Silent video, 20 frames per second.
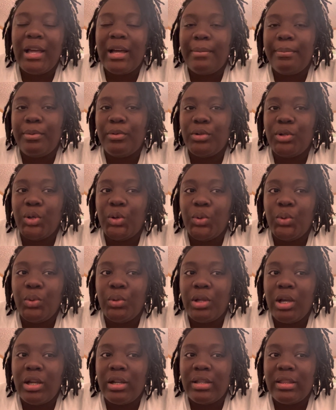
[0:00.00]
up on a whole
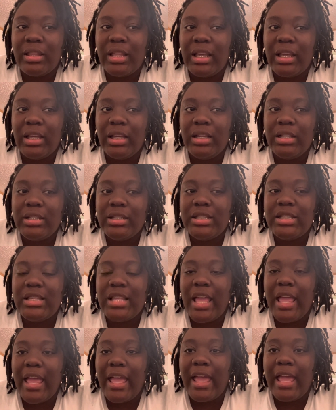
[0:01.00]
lot of things.
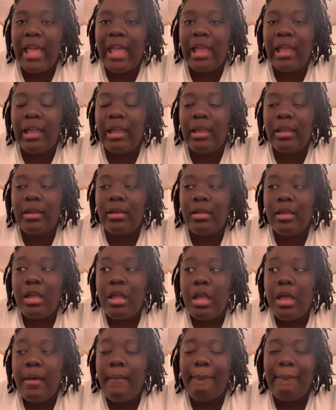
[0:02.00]
And
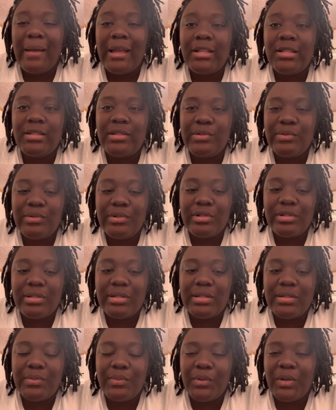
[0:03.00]
my
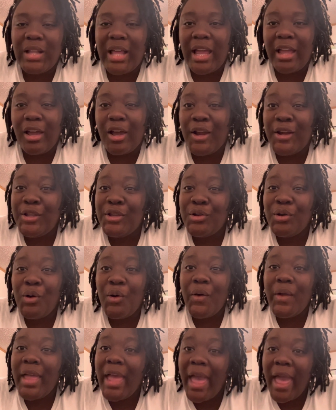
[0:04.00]
students were like, are
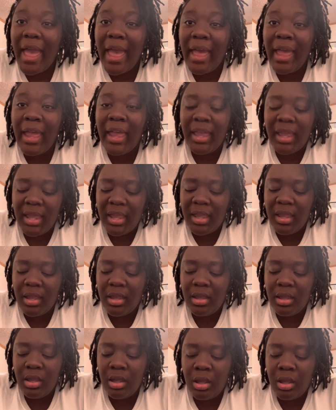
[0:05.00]
you okay?